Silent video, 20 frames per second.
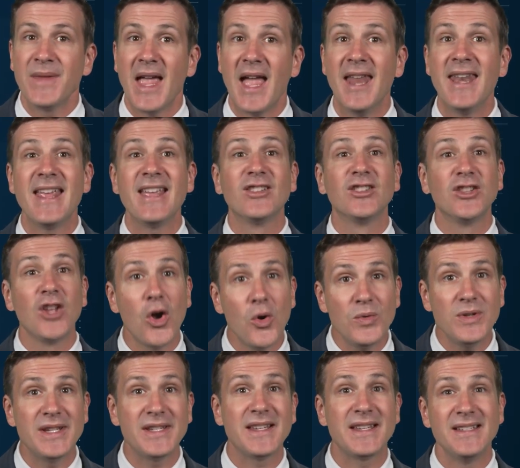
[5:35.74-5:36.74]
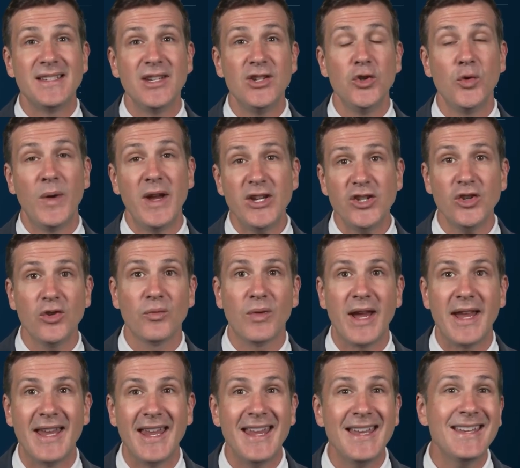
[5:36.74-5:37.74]
and a low discontinuation
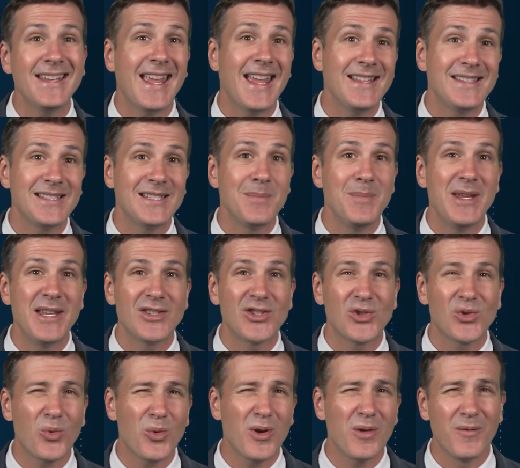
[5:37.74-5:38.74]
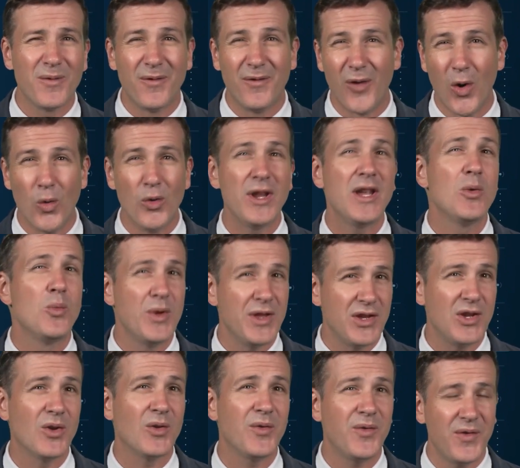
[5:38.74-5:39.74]
rate indicates to me a sort of voting with
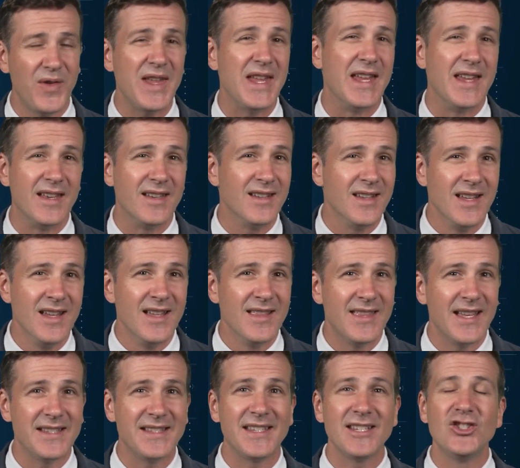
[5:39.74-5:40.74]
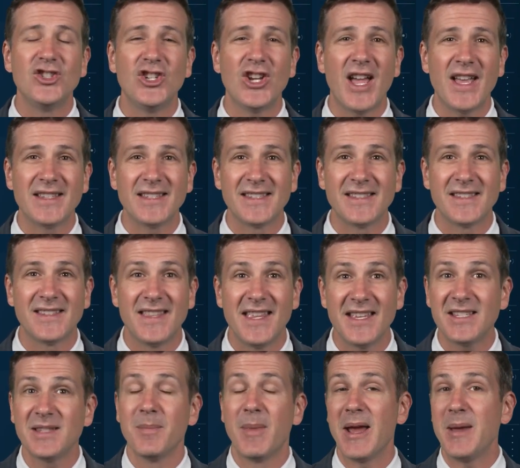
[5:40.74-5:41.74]
your feet that suggests
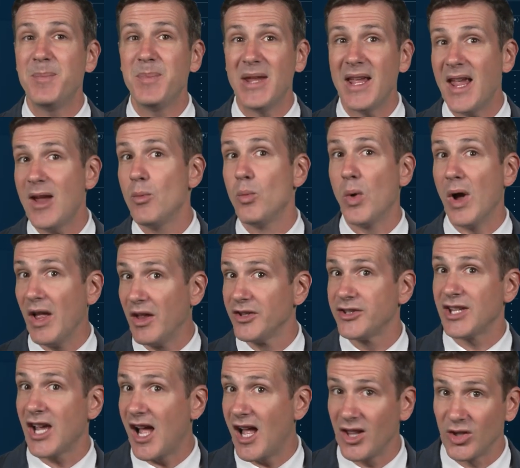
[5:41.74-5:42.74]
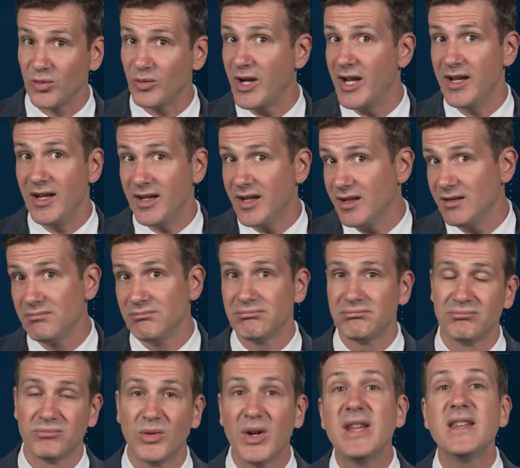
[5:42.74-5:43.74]
this might be a well tolerated and
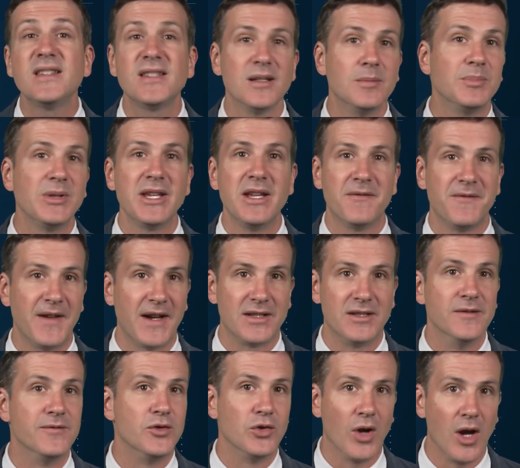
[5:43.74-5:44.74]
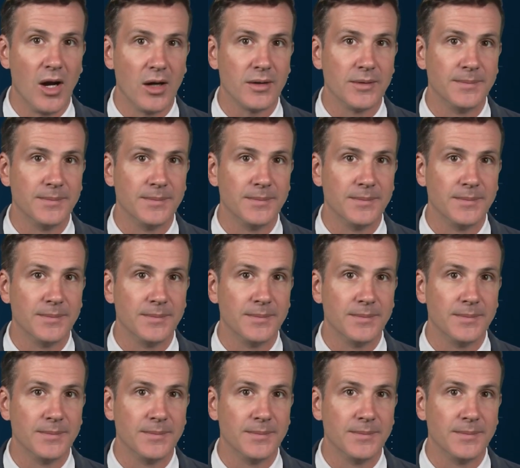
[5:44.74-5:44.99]
reasonably effective drug.